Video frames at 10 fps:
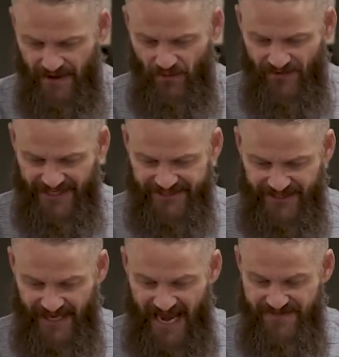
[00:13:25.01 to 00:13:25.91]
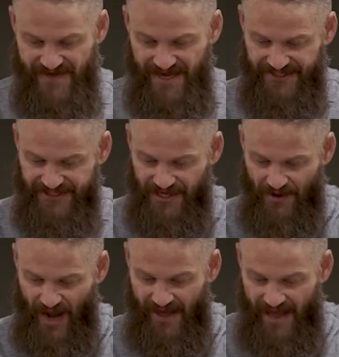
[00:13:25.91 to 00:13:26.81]
Well, that's the atheist.
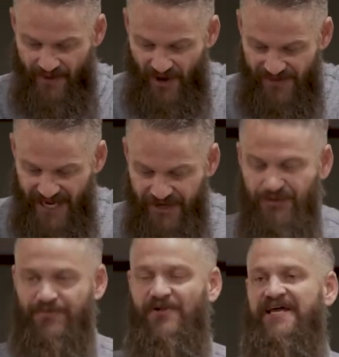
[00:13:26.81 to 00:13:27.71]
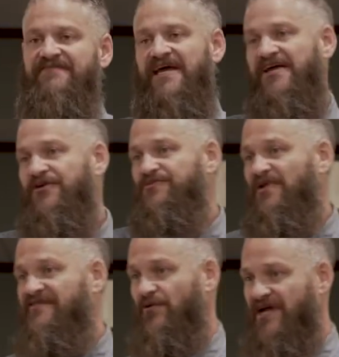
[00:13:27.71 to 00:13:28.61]
What do the Hindus believe? The Hindus
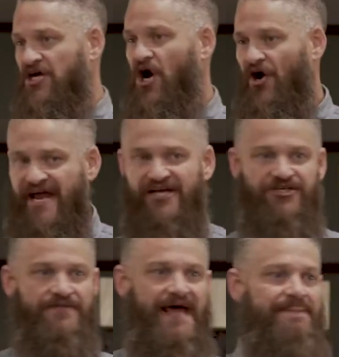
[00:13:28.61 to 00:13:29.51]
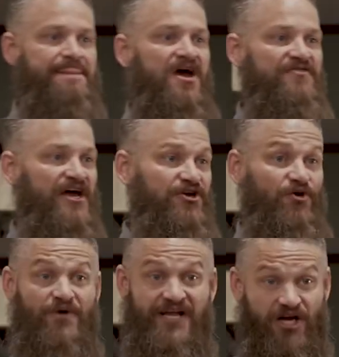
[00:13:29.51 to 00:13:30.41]
believe in reincarnation, that
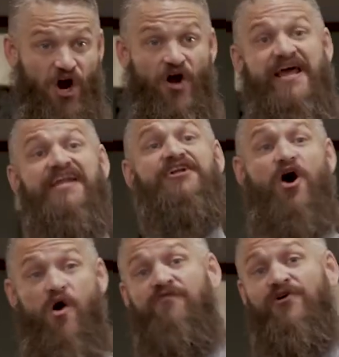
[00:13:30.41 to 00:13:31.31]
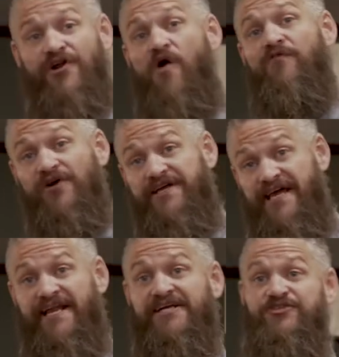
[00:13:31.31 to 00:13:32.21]
you're reincarnated over and over
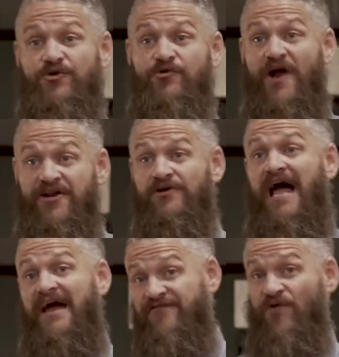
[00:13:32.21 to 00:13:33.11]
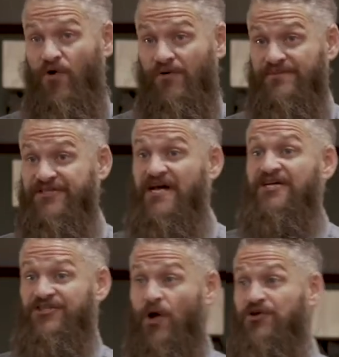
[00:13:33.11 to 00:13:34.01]
again into greater life forms. So